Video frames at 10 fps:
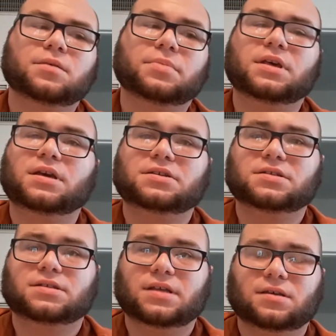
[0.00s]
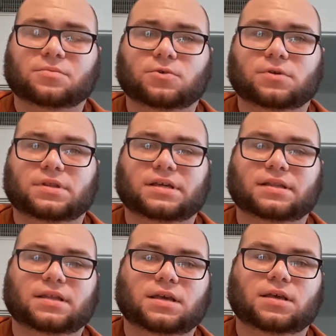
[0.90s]
pH is nothing more
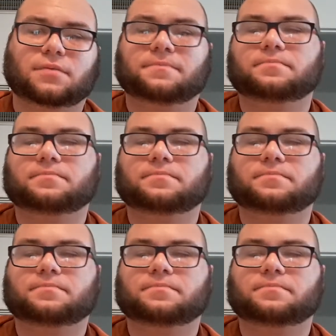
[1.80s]
than the